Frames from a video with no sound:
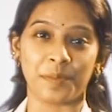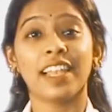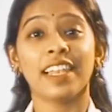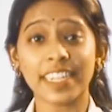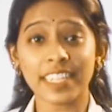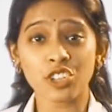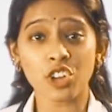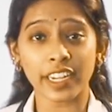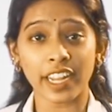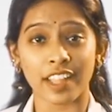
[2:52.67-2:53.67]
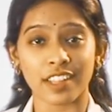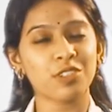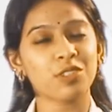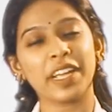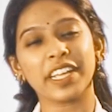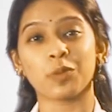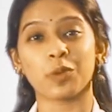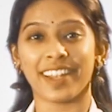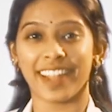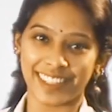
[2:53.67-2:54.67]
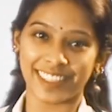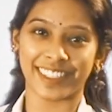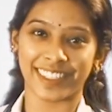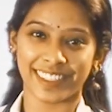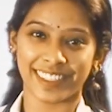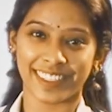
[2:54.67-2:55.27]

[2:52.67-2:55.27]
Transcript: Let us join hands to make the world healthy.